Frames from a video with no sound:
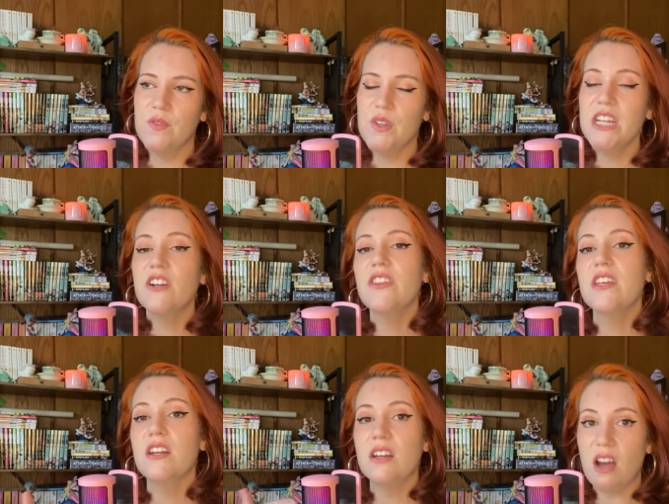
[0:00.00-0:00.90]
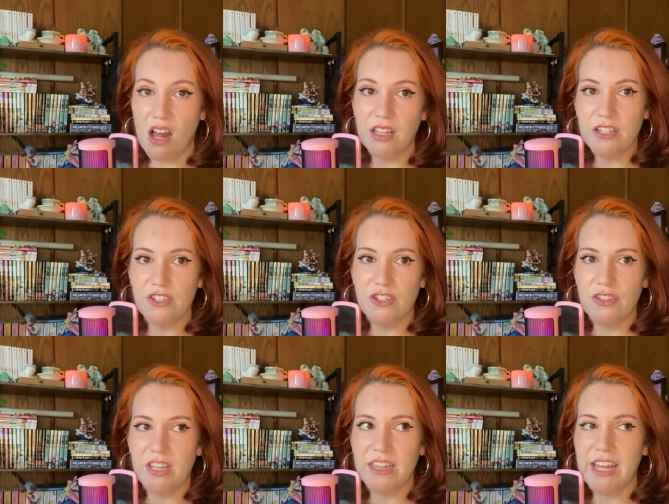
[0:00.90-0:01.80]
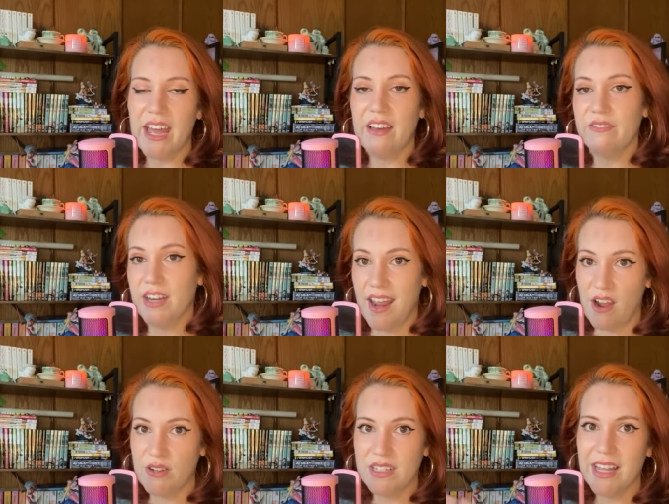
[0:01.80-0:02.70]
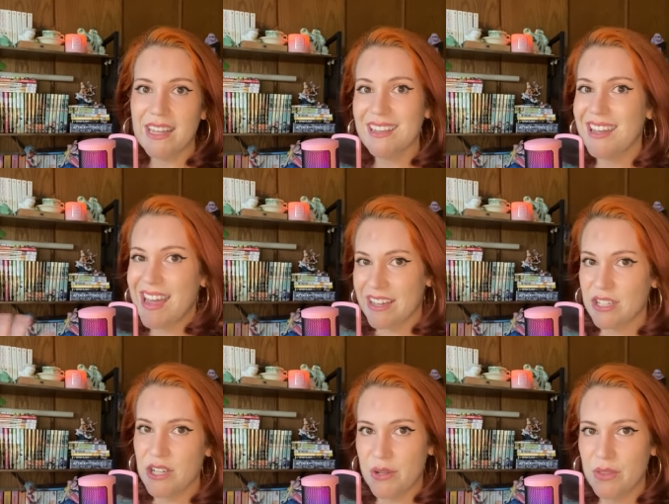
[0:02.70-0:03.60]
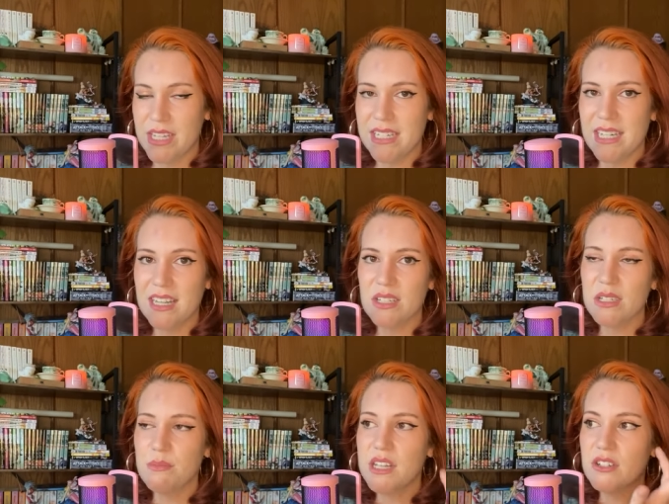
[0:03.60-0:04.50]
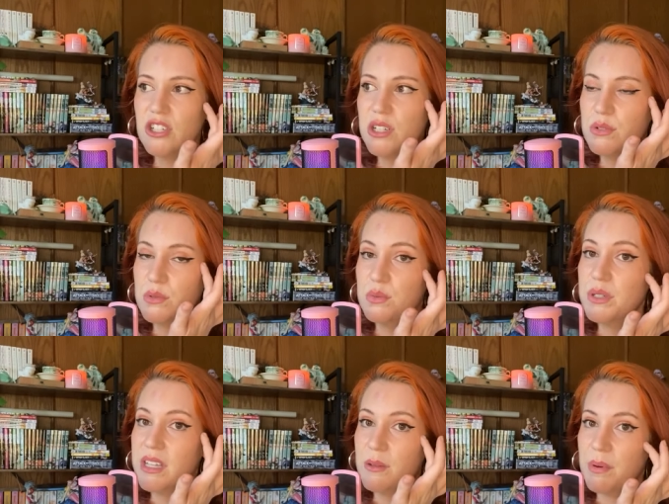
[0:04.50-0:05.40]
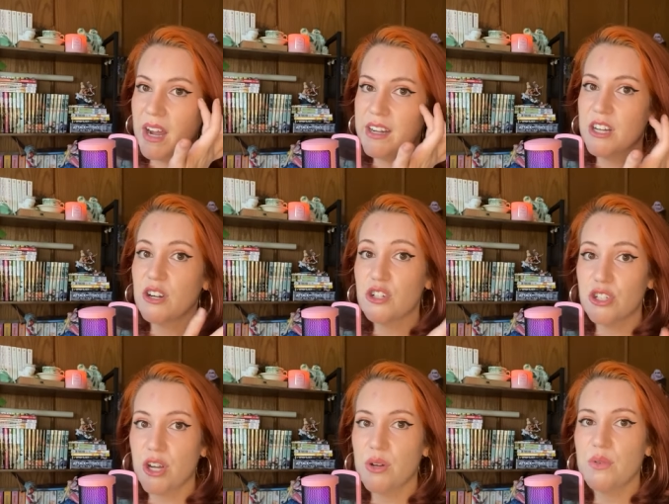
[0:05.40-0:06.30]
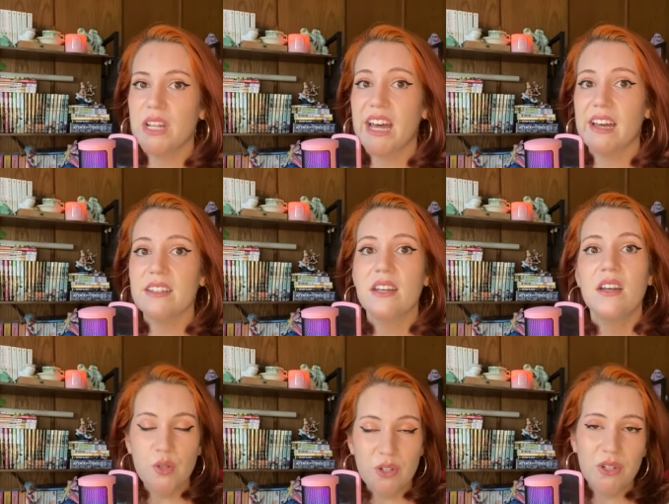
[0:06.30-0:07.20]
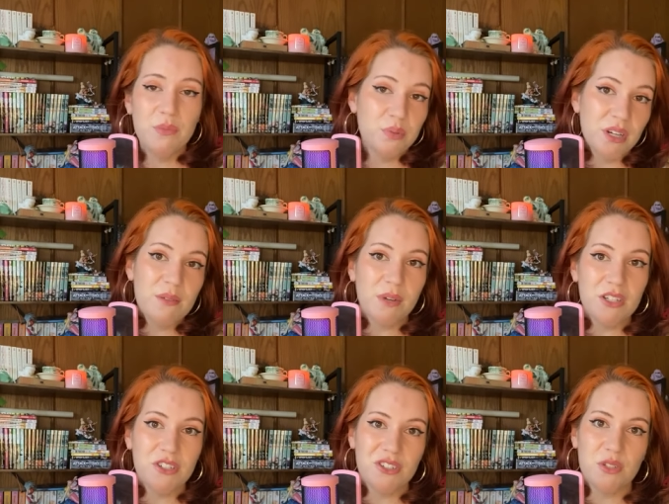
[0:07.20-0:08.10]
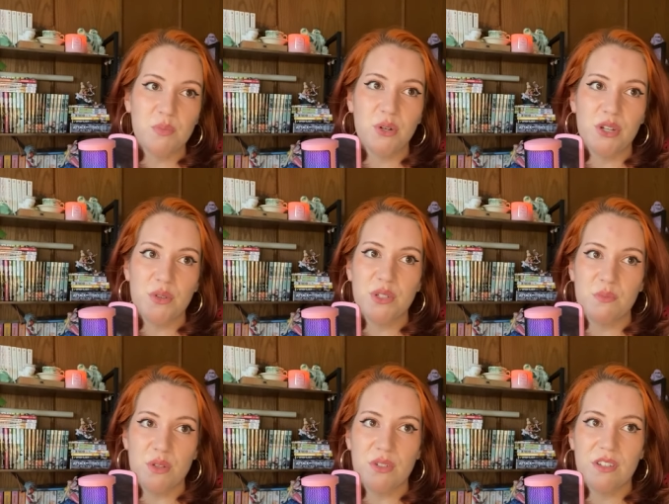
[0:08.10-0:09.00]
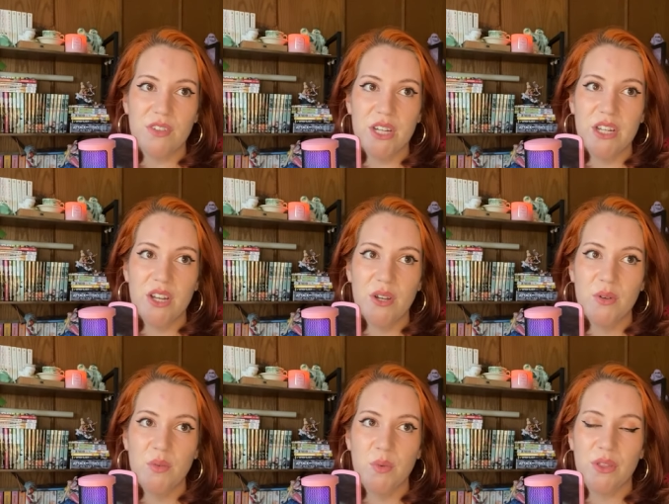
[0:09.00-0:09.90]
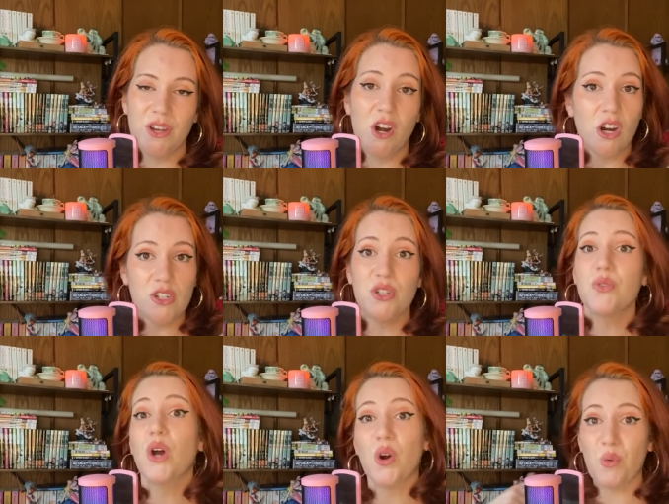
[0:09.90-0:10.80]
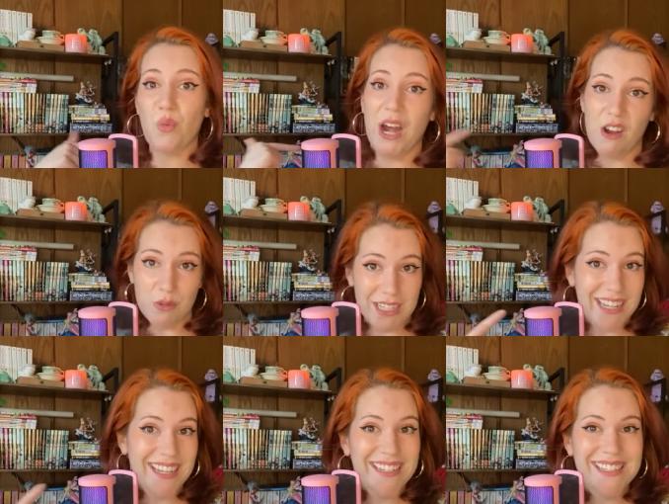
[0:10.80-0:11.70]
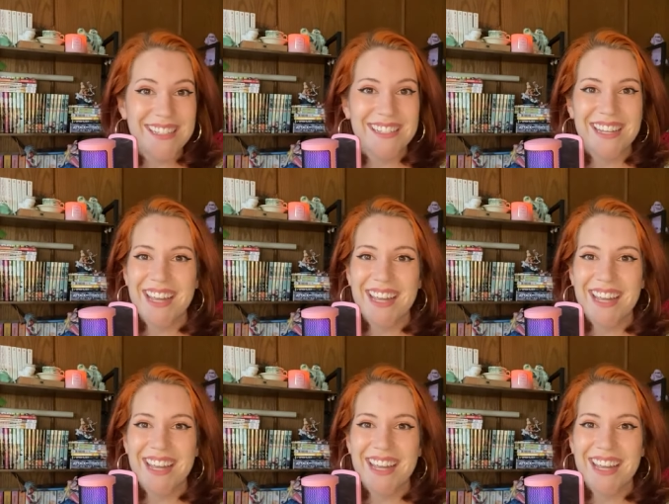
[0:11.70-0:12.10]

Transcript: near the knowledge that they have now to like execute these things, because she was really the pioneer to show that you could pretty much just produce a music video with a cartoon around it